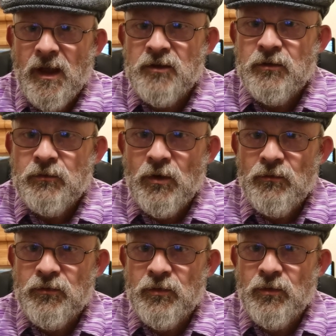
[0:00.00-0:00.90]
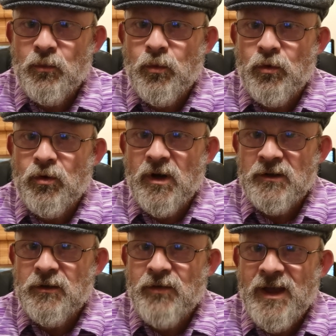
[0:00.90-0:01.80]
and you've gone through the war
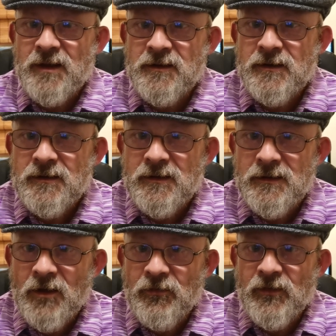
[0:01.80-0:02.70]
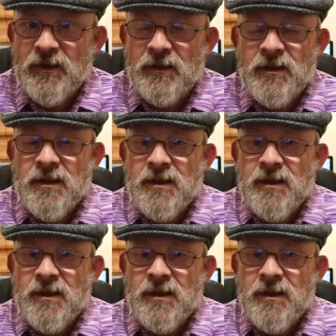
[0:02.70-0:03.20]
and you've had nothing,